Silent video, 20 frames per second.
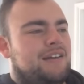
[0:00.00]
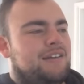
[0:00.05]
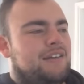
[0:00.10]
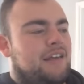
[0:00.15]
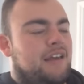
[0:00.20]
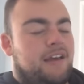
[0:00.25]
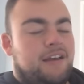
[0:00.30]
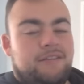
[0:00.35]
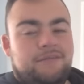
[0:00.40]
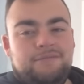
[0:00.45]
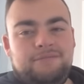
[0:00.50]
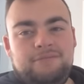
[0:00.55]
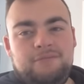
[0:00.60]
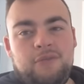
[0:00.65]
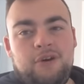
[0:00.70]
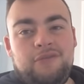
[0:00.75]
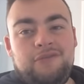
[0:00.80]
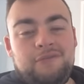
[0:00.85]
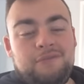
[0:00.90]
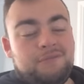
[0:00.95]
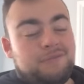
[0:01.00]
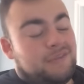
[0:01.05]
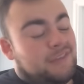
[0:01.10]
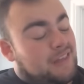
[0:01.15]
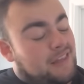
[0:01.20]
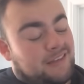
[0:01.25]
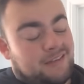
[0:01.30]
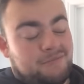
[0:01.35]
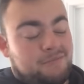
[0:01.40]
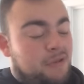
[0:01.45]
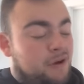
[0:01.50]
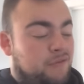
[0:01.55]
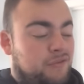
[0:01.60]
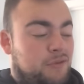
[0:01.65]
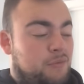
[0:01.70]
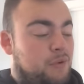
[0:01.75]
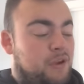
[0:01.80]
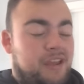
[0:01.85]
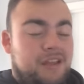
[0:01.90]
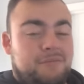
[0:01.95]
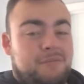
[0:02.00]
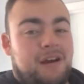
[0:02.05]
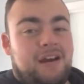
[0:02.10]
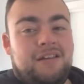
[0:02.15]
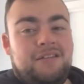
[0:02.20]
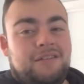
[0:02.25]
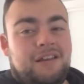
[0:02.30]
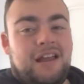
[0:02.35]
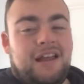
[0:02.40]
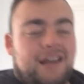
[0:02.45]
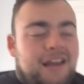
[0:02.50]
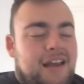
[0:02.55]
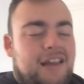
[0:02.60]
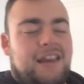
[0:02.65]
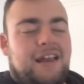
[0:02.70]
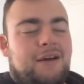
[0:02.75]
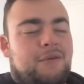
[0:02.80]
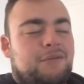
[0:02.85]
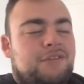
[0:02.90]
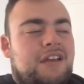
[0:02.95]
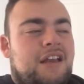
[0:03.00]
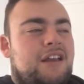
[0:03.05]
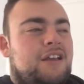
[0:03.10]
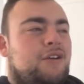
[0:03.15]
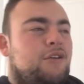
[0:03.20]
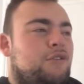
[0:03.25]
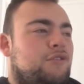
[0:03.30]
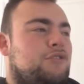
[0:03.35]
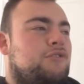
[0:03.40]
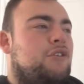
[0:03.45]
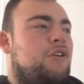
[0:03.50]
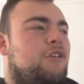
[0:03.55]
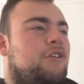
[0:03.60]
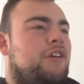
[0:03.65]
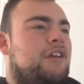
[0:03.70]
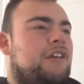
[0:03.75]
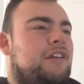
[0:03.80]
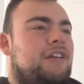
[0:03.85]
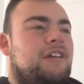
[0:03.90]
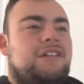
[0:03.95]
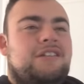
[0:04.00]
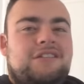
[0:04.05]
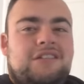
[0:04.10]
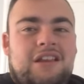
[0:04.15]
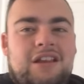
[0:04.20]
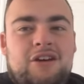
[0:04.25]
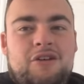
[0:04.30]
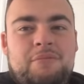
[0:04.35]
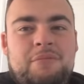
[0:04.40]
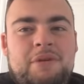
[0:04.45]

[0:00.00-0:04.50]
yeah. Moths are weird, man. And I will tell you the whole story in just a little